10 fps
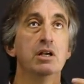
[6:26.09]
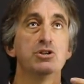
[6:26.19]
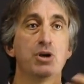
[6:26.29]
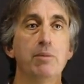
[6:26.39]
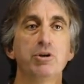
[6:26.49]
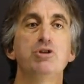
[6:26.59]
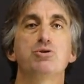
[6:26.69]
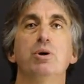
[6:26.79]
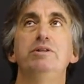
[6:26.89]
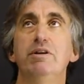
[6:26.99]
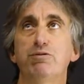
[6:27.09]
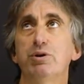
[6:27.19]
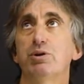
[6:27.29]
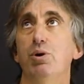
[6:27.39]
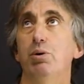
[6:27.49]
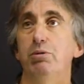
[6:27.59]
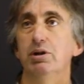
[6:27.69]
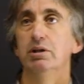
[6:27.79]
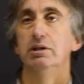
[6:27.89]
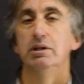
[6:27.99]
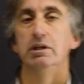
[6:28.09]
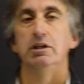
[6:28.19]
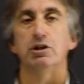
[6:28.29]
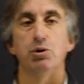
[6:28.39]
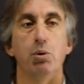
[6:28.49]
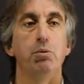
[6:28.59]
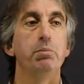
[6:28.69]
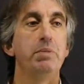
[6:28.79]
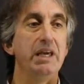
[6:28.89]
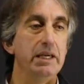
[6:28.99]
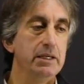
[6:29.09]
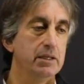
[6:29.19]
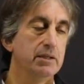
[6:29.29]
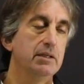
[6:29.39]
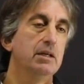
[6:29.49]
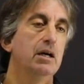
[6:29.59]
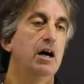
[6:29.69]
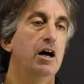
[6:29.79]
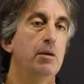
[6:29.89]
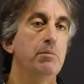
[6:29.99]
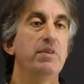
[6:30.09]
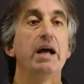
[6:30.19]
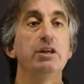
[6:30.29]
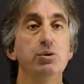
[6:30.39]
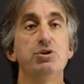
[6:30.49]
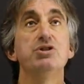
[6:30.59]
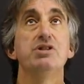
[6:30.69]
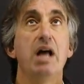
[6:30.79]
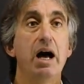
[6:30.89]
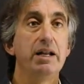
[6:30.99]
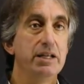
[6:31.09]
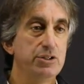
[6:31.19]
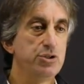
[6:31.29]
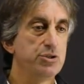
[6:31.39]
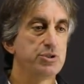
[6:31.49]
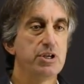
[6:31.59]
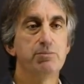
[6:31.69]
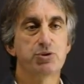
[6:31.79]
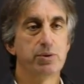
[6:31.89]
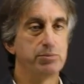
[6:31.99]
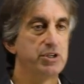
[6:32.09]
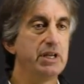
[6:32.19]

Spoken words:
So I'm going to draw a different global, global B, that uses non-integer subscripts.